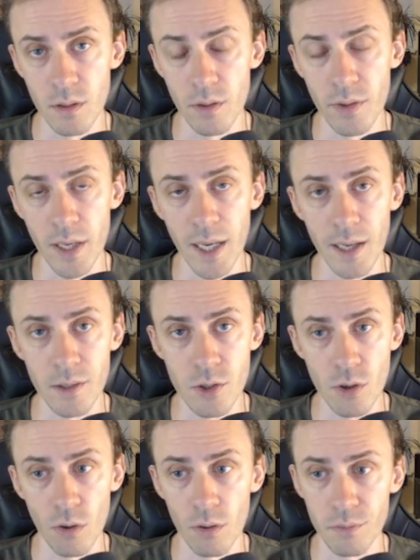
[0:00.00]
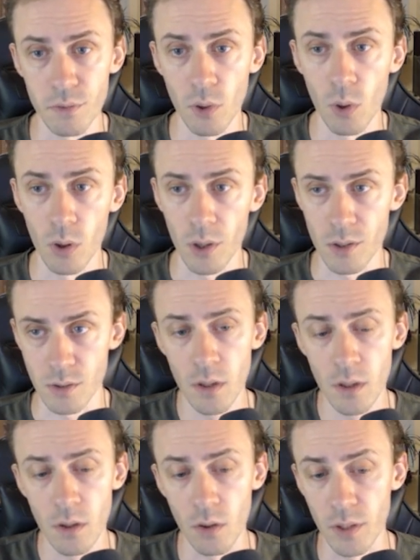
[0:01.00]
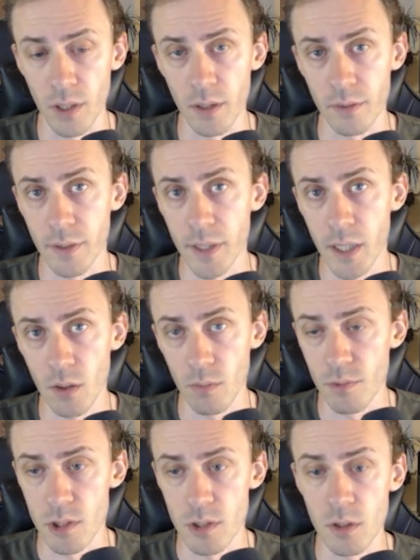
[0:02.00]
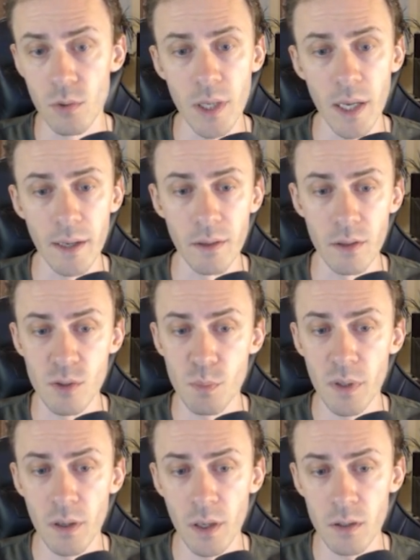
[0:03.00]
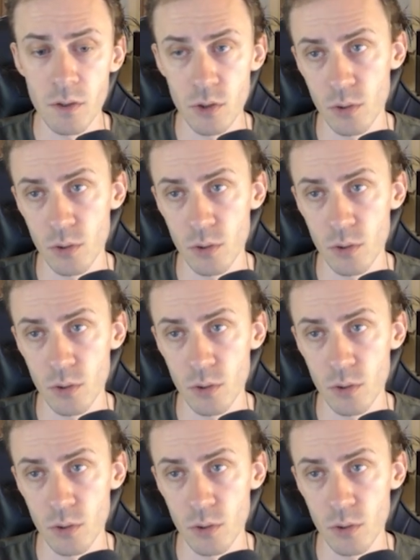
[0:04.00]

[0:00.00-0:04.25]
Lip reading: the end of August. On layer 3, obviously you get an experience,